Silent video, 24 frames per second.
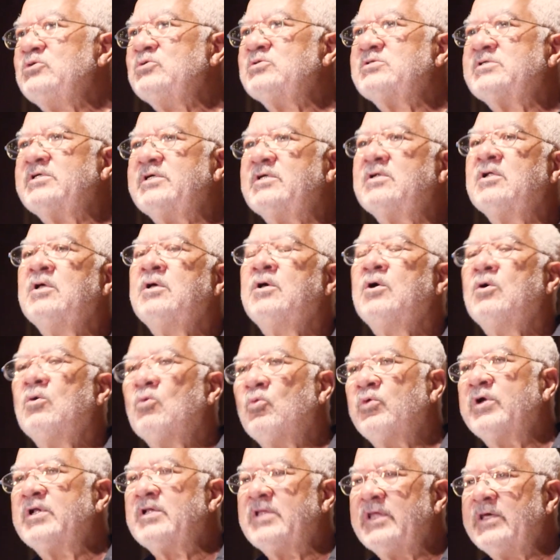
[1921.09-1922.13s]
and
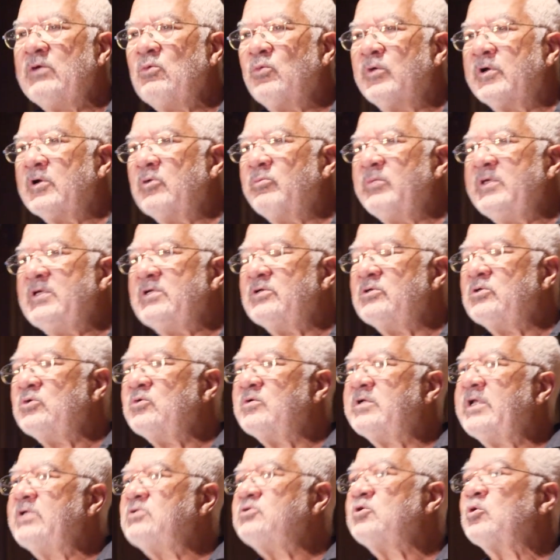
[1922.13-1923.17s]
what they wanted me to do, and they
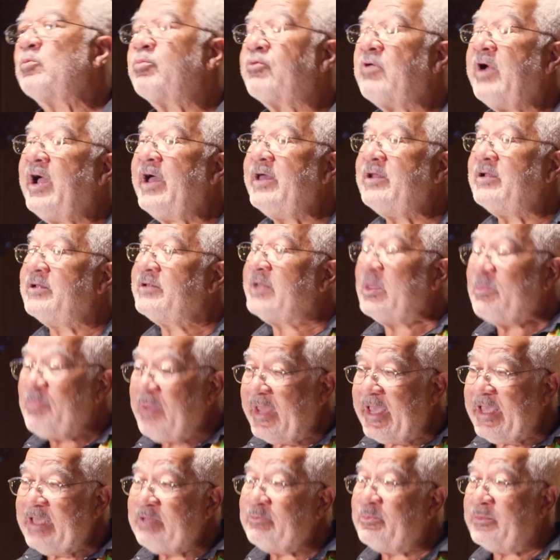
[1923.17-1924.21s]
took pride in it. They
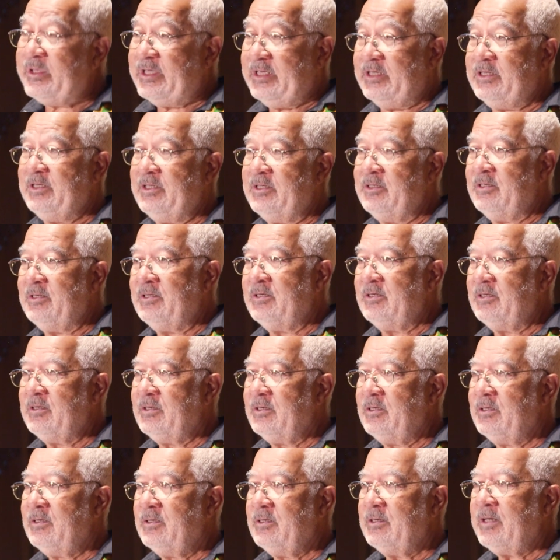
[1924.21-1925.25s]
paid me.
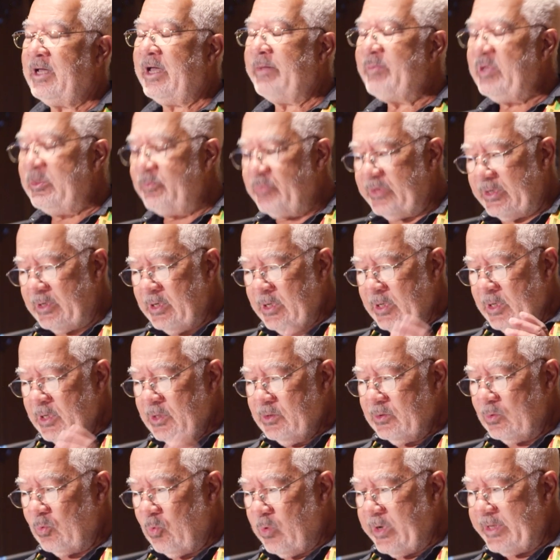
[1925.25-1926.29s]
But the
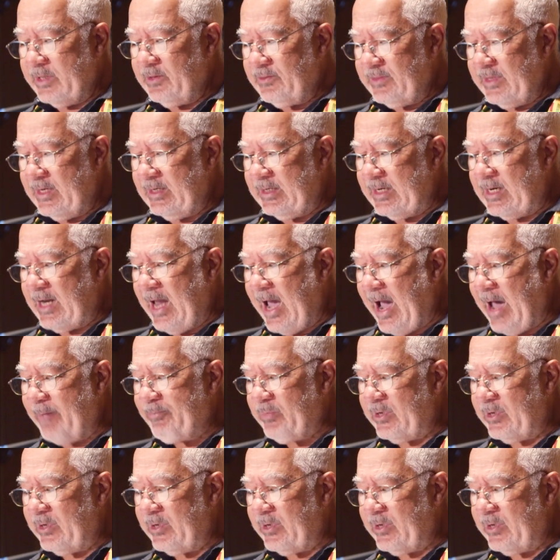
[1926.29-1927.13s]
one thing that happened